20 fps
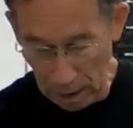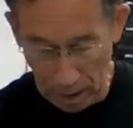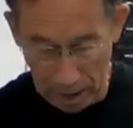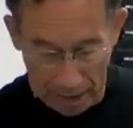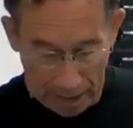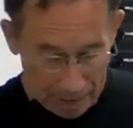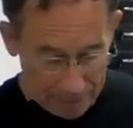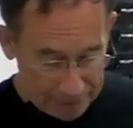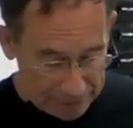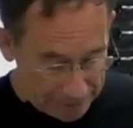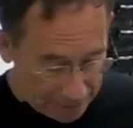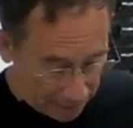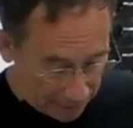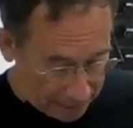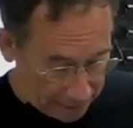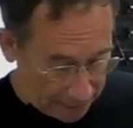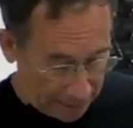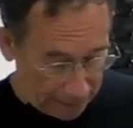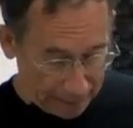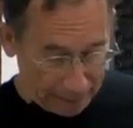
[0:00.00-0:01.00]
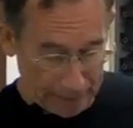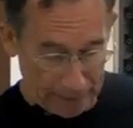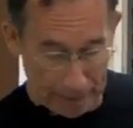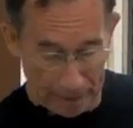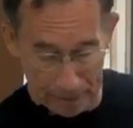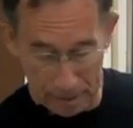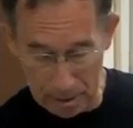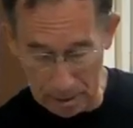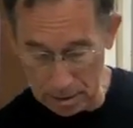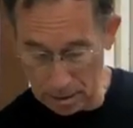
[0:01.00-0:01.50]
Having done that
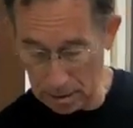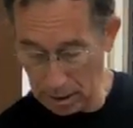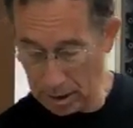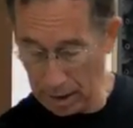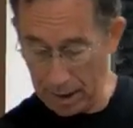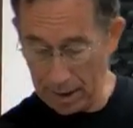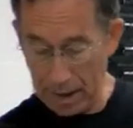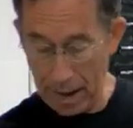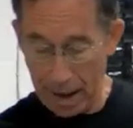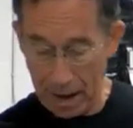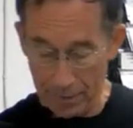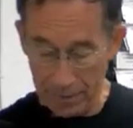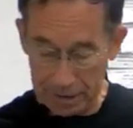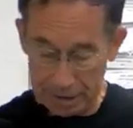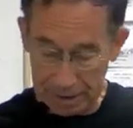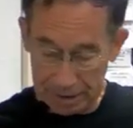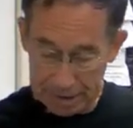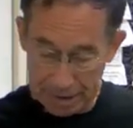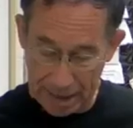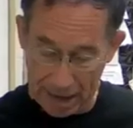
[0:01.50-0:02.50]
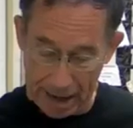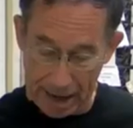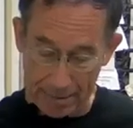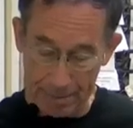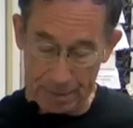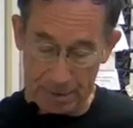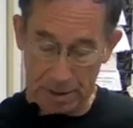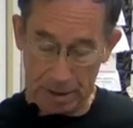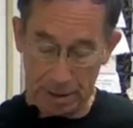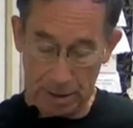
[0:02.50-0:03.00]
then, and having
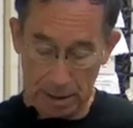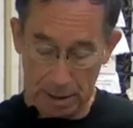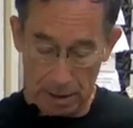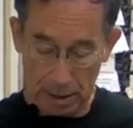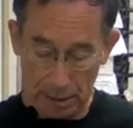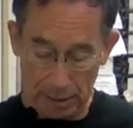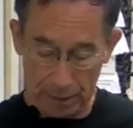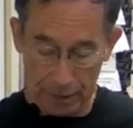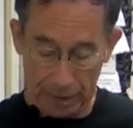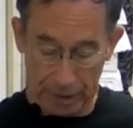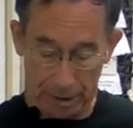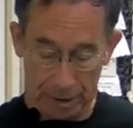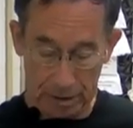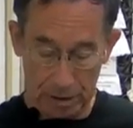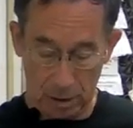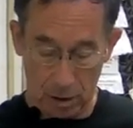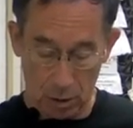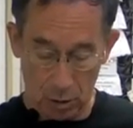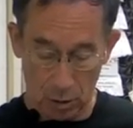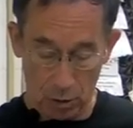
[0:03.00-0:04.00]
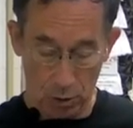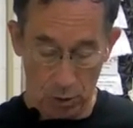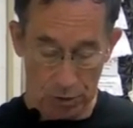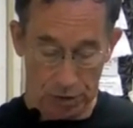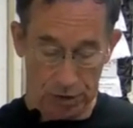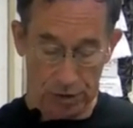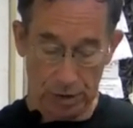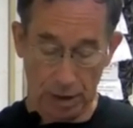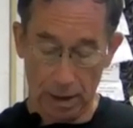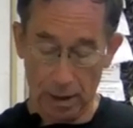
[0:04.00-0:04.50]
tapped these
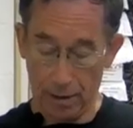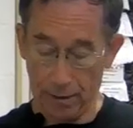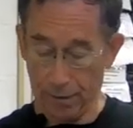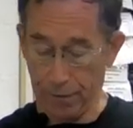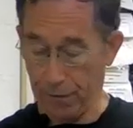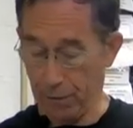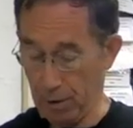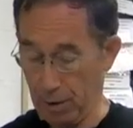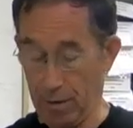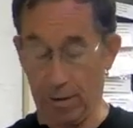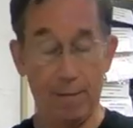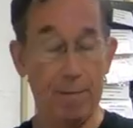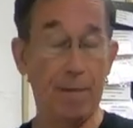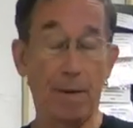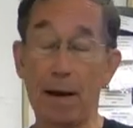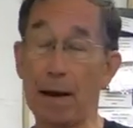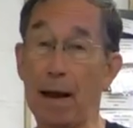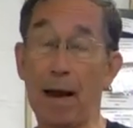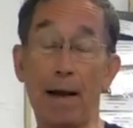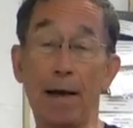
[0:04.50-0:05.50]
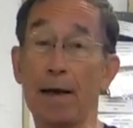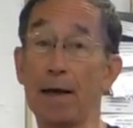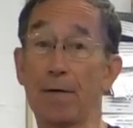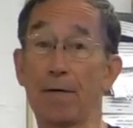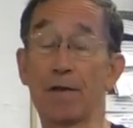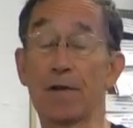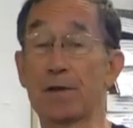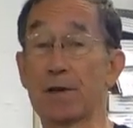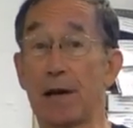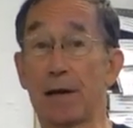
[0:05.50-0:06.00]
holes uh, for any
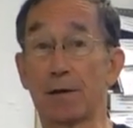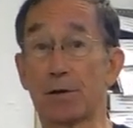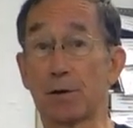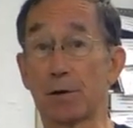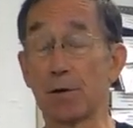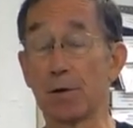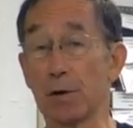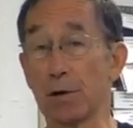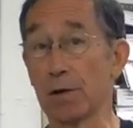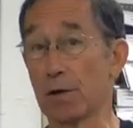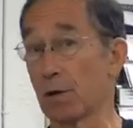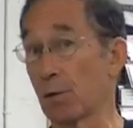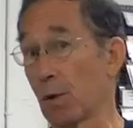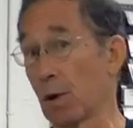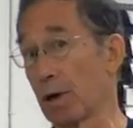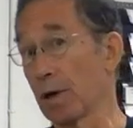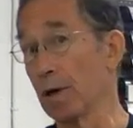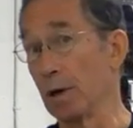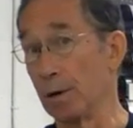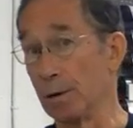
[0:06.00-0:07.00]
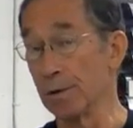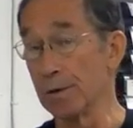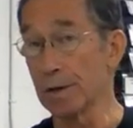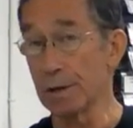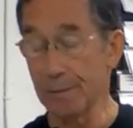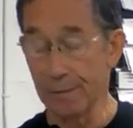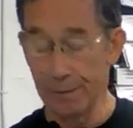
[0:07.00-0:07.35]
given set screw that you want to use,